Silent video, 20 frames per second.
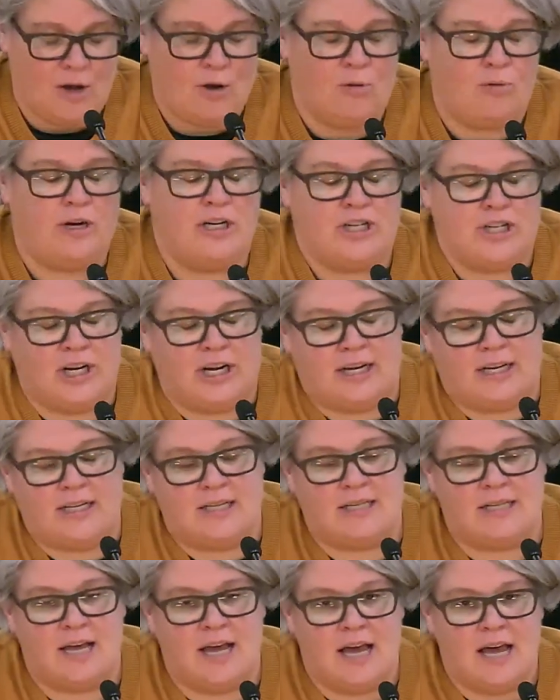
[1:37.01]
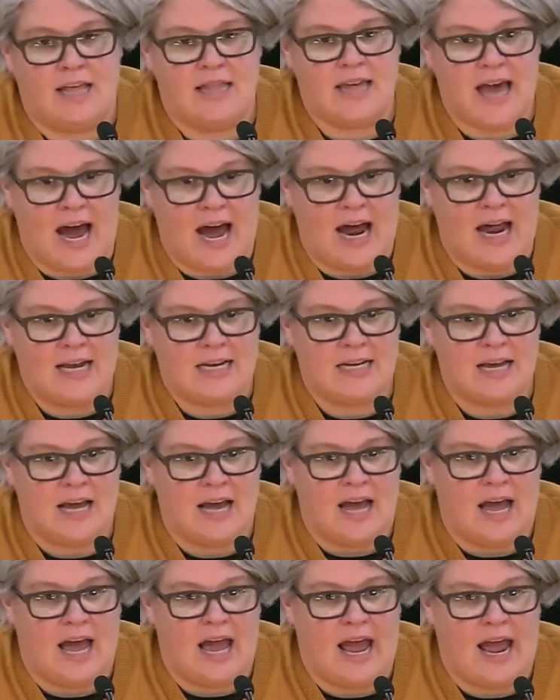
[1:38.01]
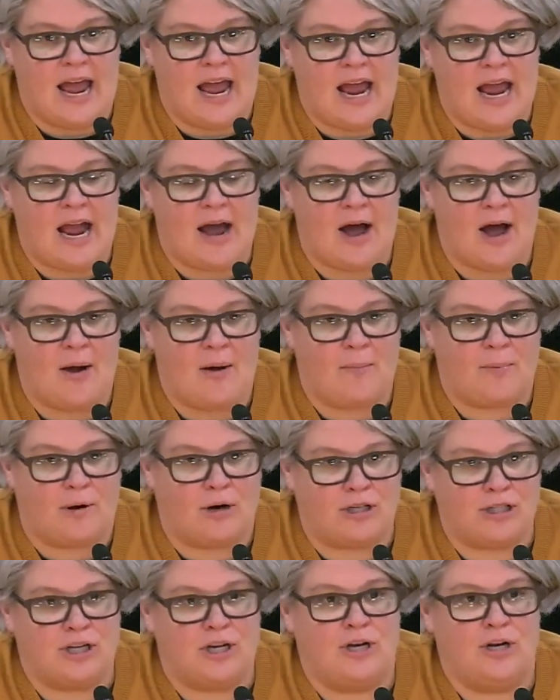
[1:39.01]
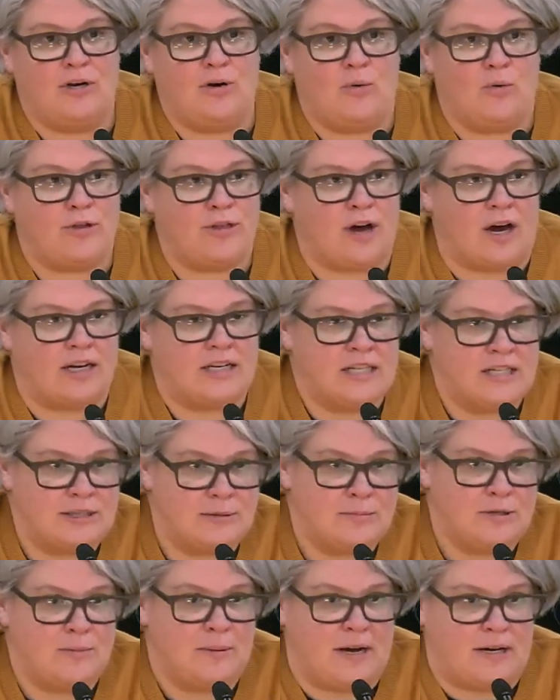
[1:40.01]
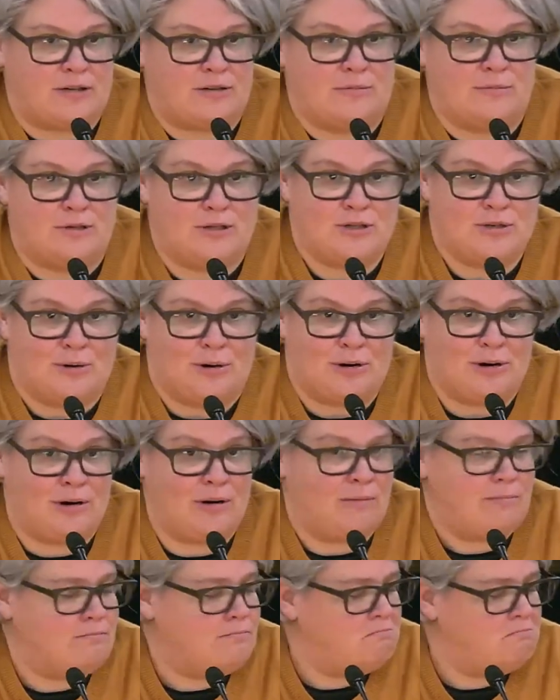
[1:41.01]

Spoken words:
which is that a person with autism spectrum disorder,